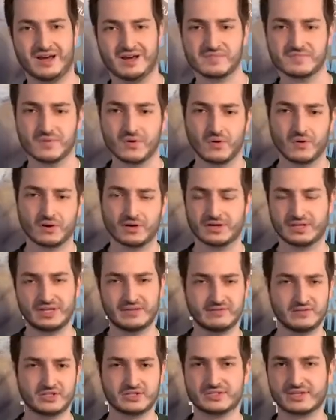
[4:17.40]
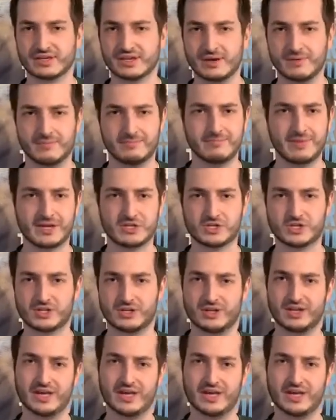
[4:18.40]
or even just like a mesh